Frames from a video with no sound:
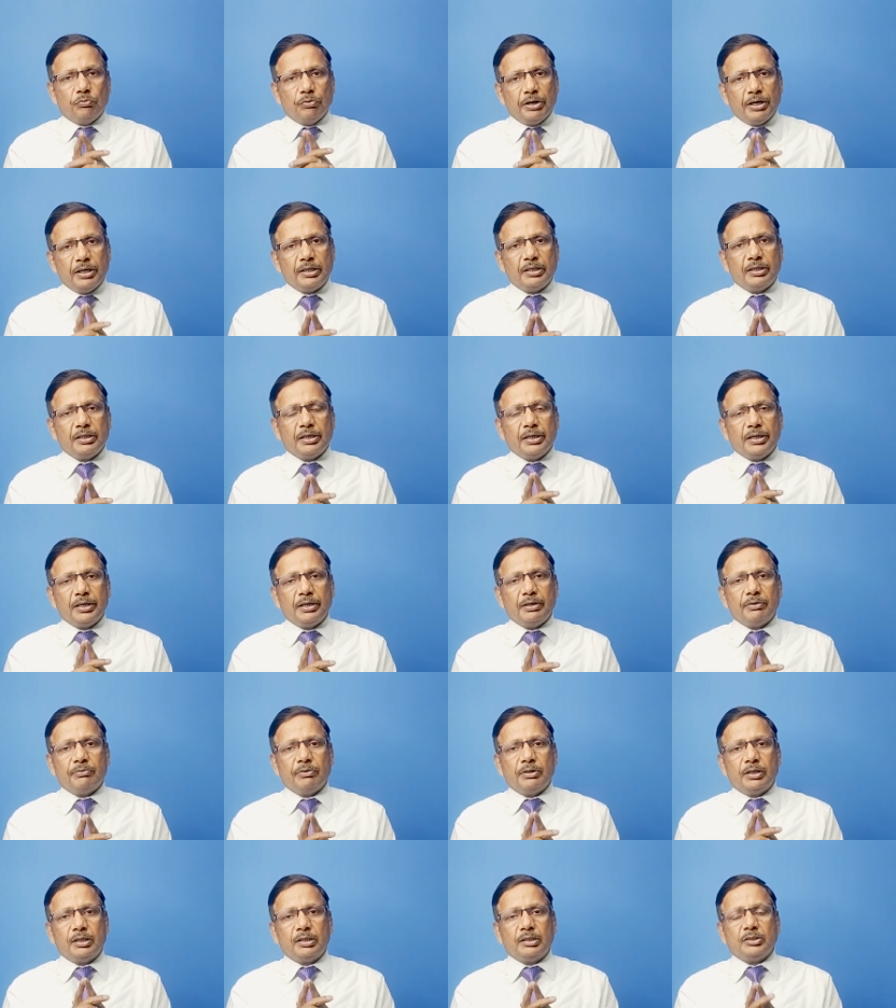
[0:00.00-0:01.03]

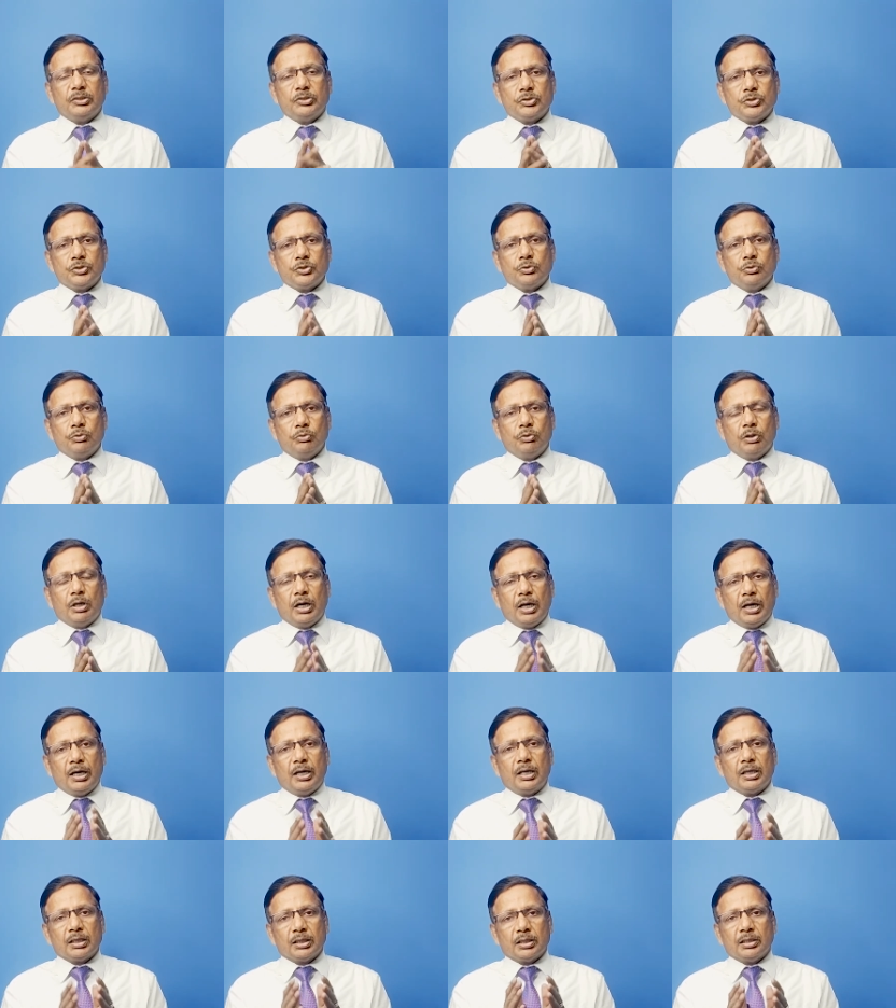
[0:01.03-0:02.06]
Whenever you
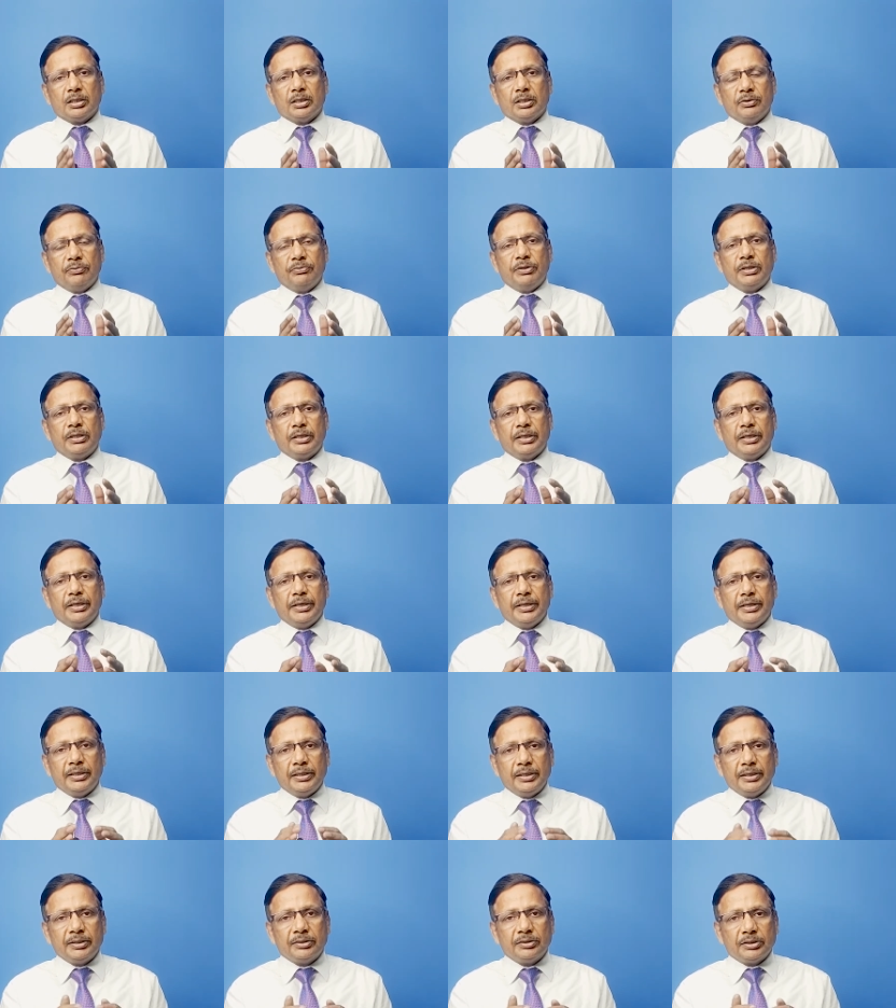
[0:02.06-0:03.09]
are giving
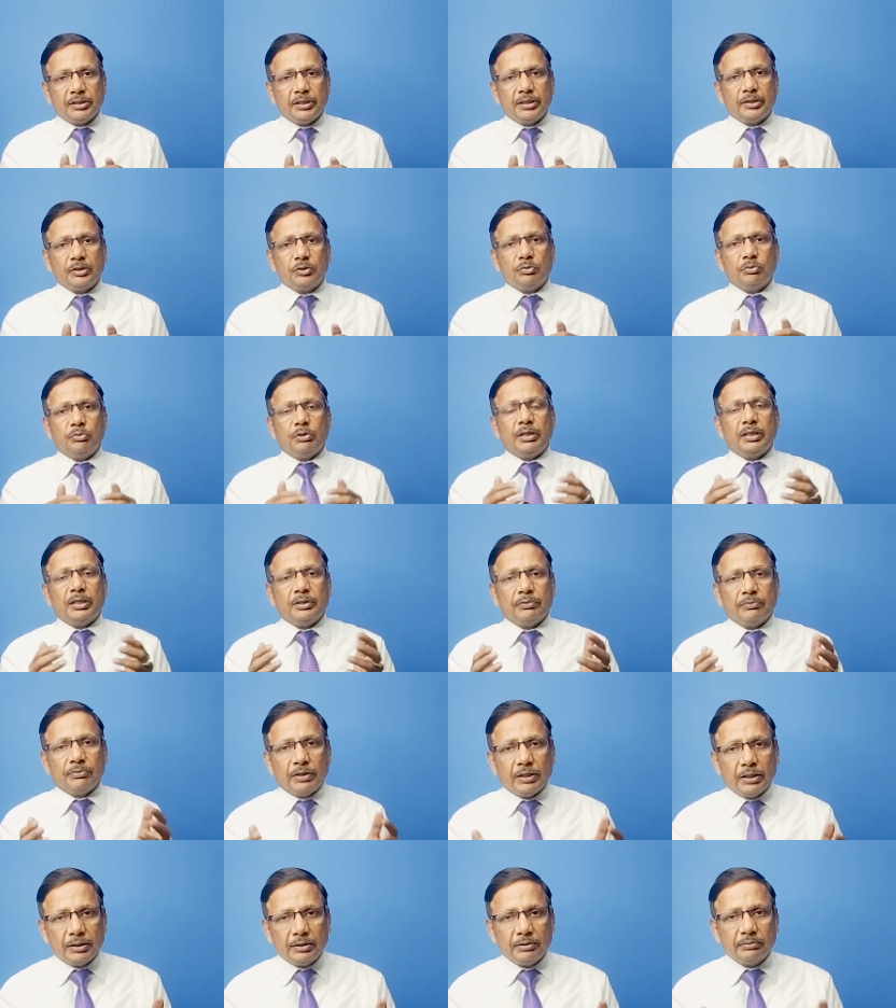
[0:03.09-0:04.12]
anything to
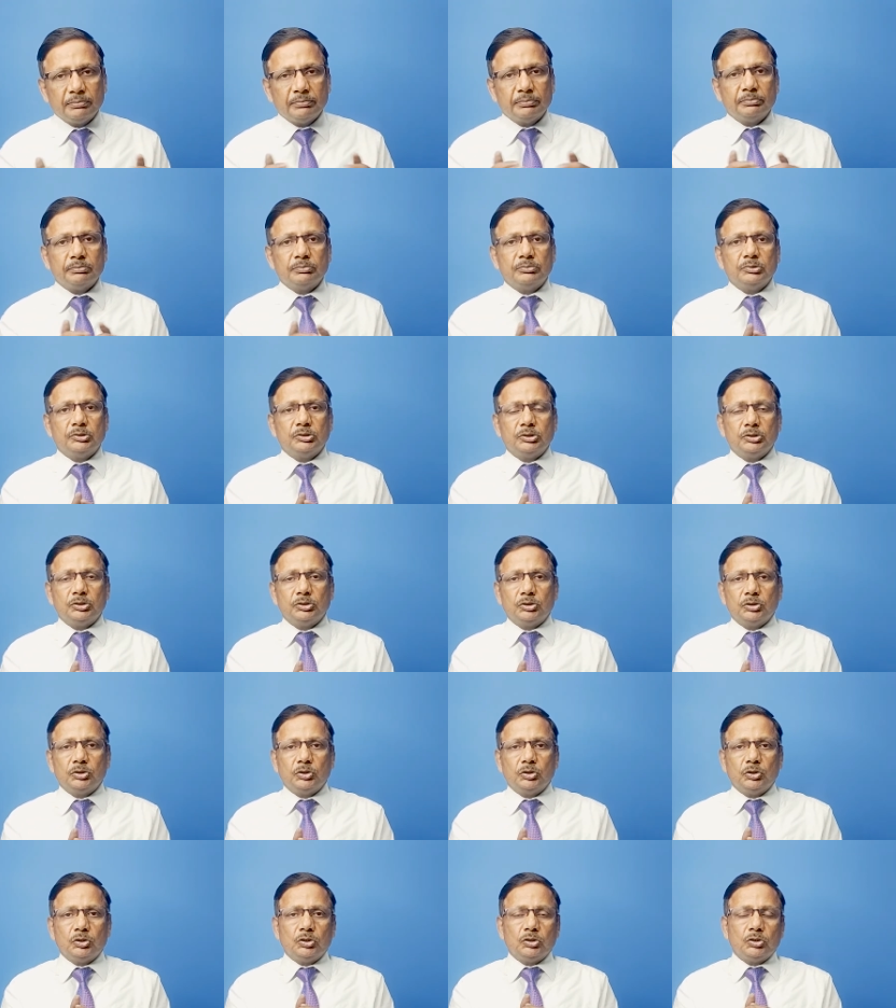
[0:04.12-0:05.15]
anyone,
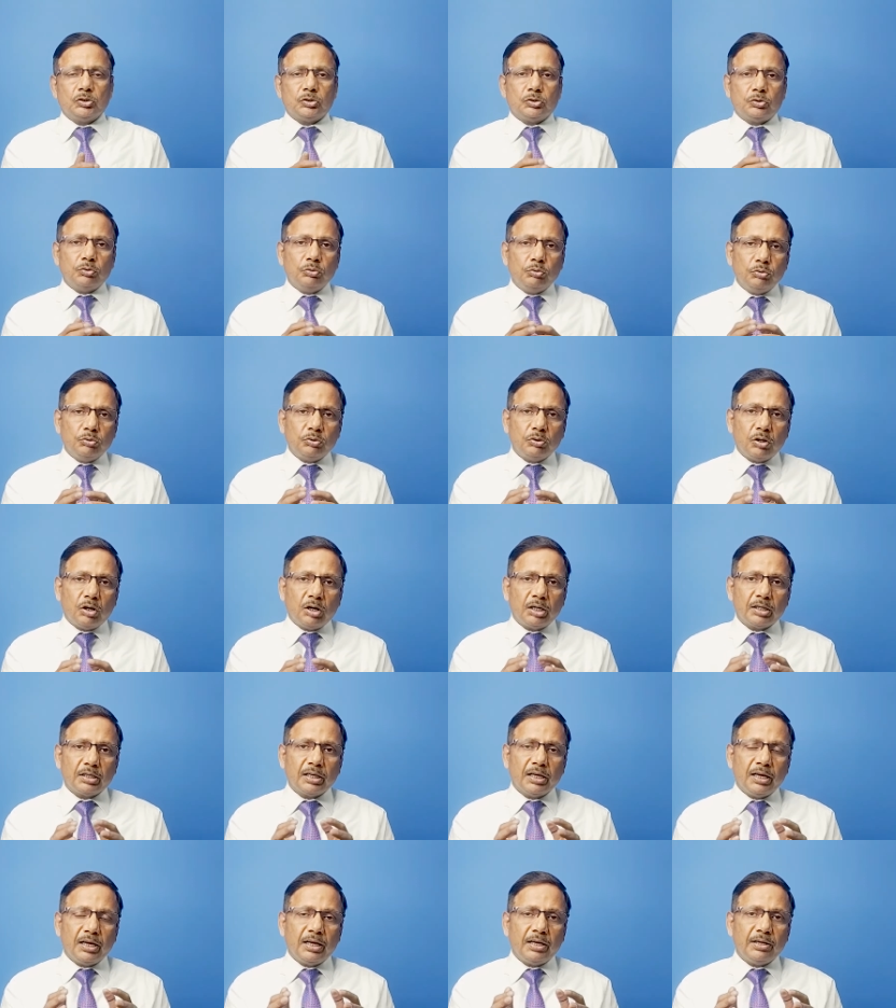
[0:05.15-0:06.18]
do
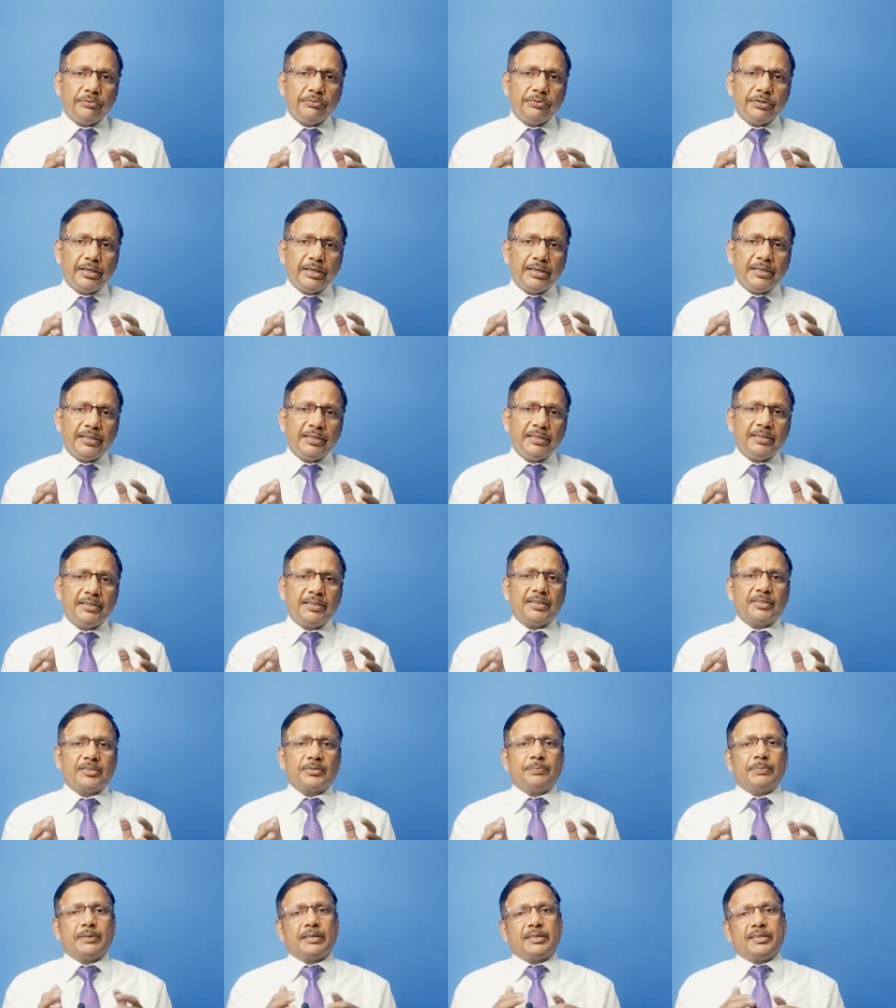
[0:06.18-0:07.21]
not have any
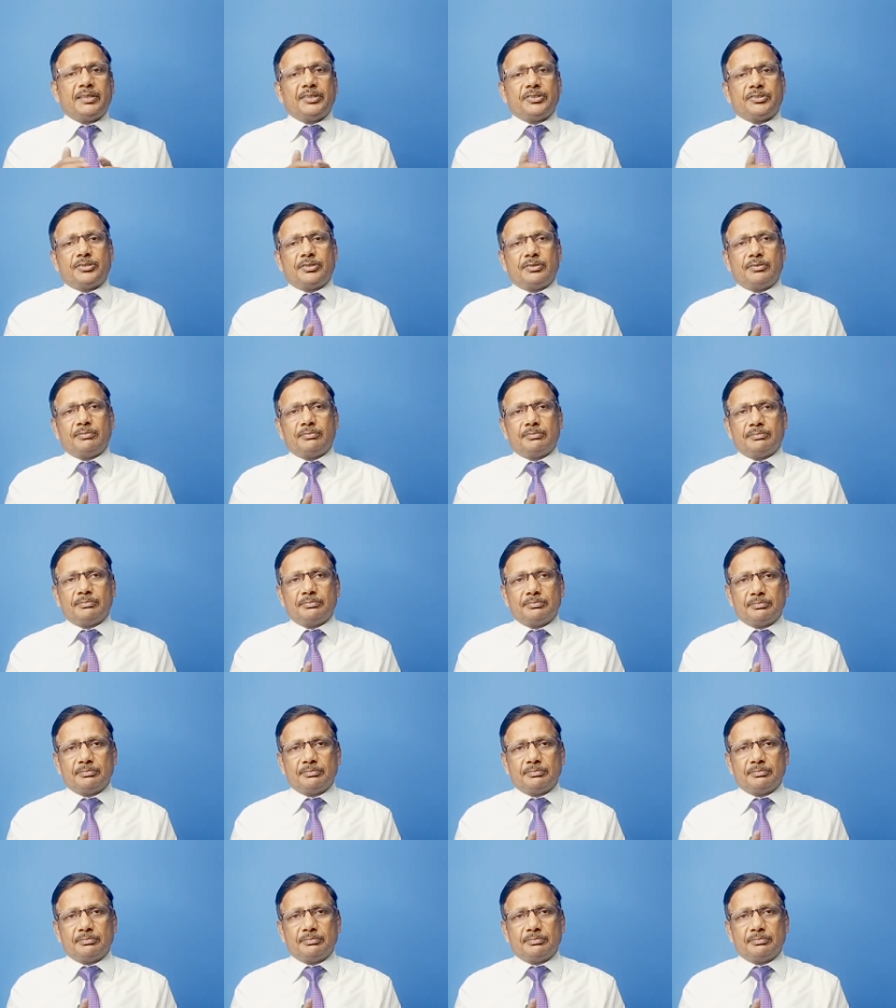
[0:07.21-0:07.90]
expectation.